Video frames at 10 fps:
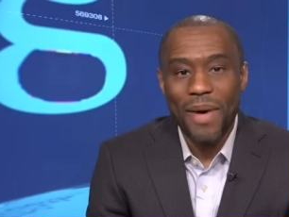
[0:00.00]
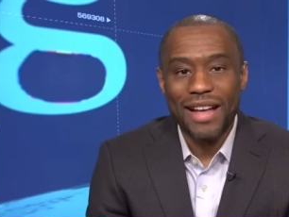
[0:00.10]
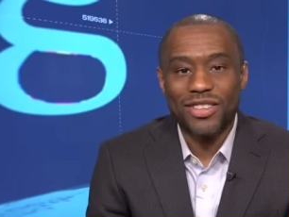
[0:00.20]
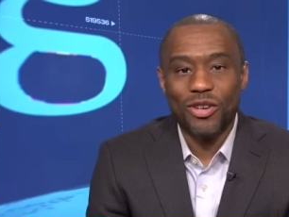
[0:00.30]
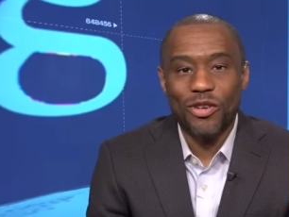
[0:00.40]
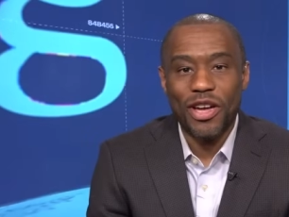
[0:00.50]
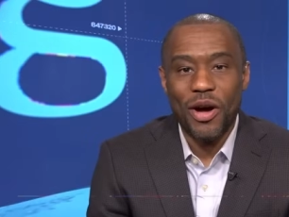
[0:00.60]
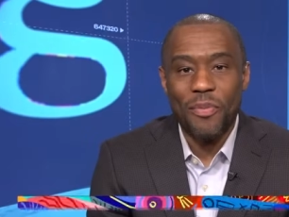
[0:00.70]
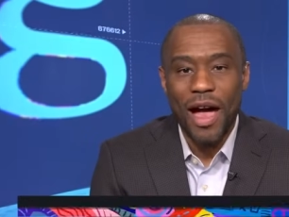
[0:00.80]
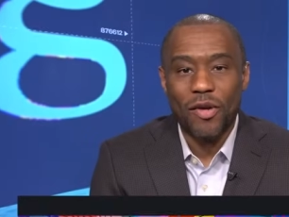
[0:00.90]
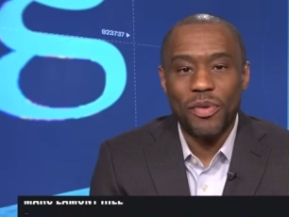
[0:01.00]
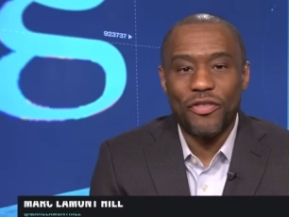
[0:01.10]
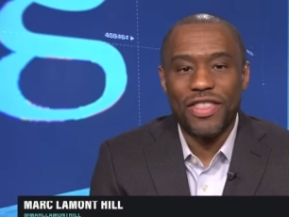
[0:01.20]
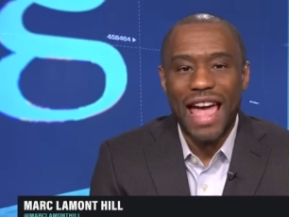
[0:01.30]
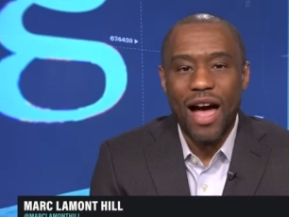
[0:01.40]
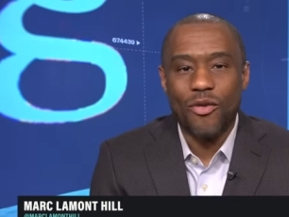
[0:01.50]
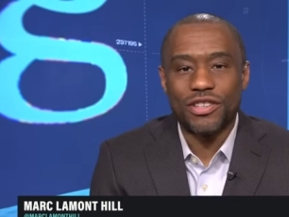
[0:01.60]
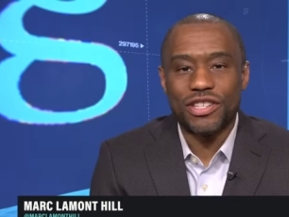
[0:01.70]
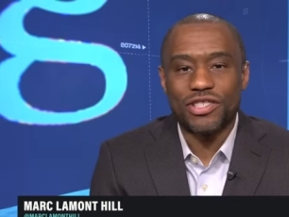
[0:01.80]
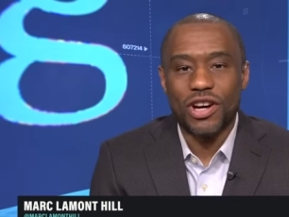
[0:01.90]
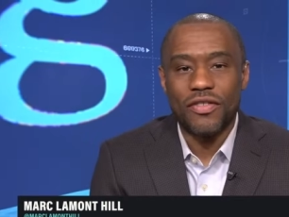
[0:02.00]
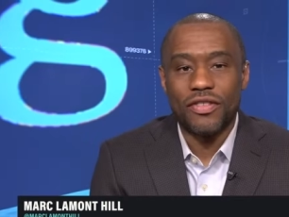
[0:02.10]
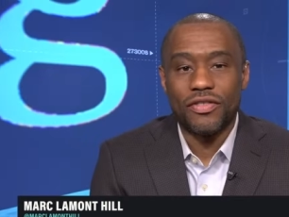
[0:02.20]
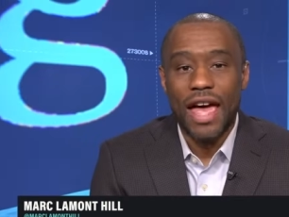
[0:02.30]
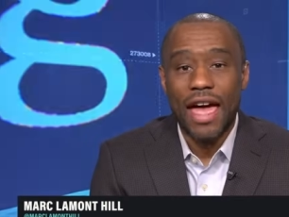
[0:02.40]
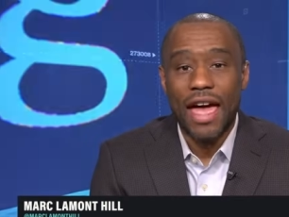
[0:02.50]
back to theGrio. Back with me for the hour is conservative and